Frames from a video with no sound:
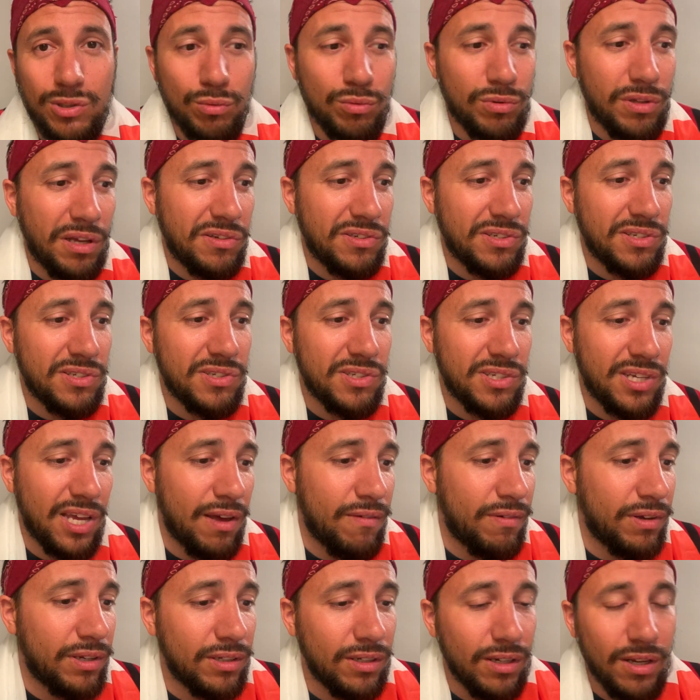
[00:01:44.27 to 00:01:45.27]

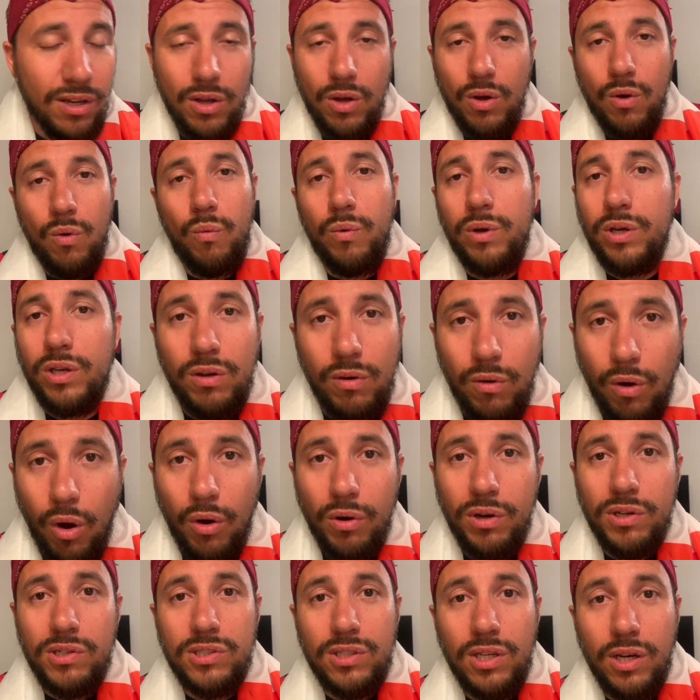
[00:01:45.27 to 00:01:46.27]
2007. We
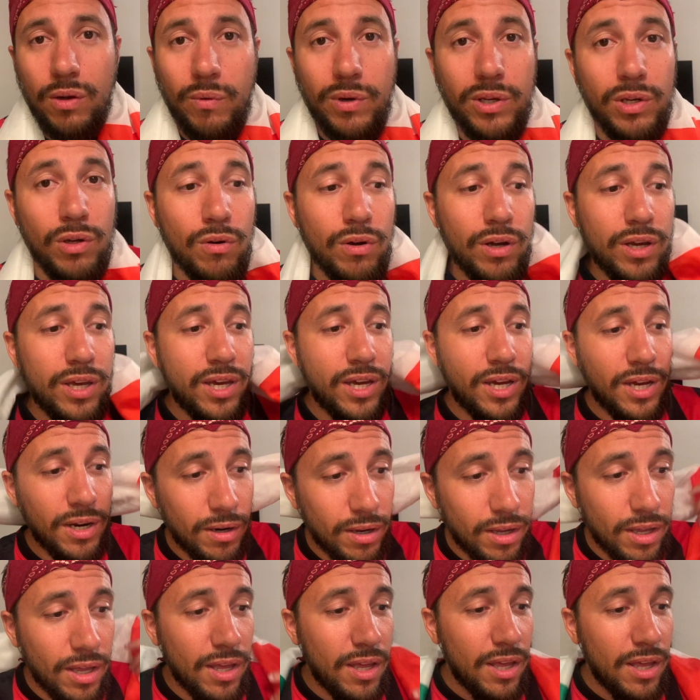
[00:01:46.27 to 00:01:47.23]
honestly don't care.